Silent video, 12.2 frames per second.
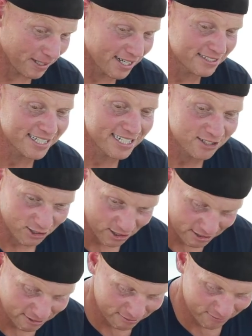because he's
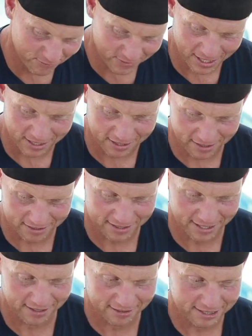good, and
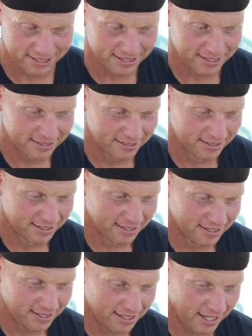he
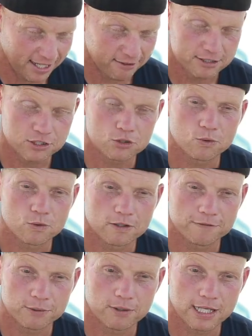can
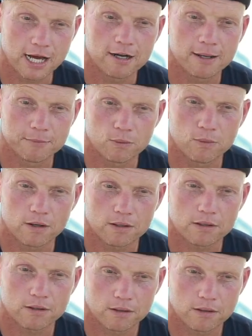restore if you allow him to work.
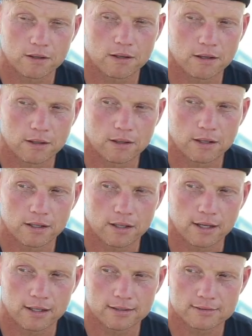
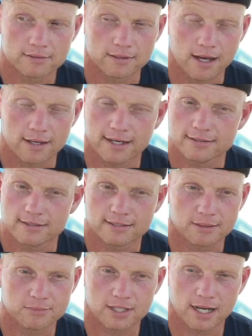And it's not easy
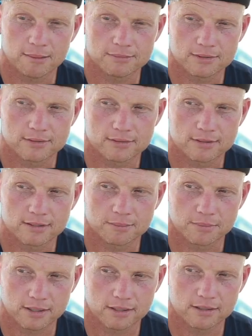sometimes,
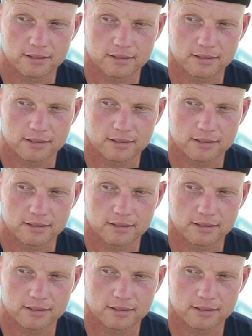but